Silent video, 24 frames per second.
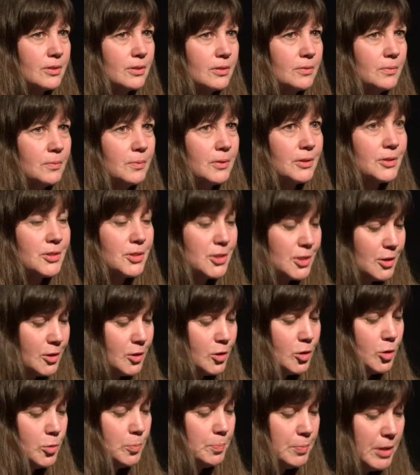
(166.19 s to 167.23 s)
we're
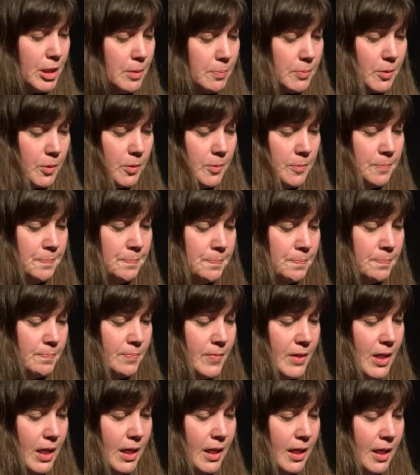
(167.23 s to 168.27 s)
still people
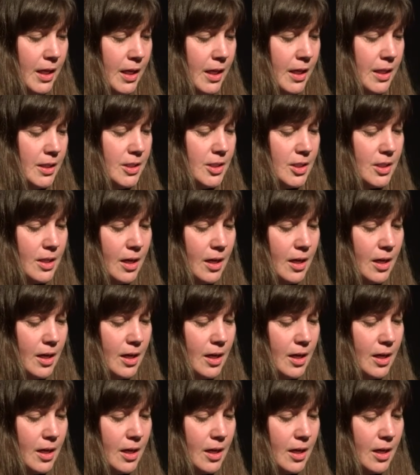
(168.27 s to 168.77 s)
and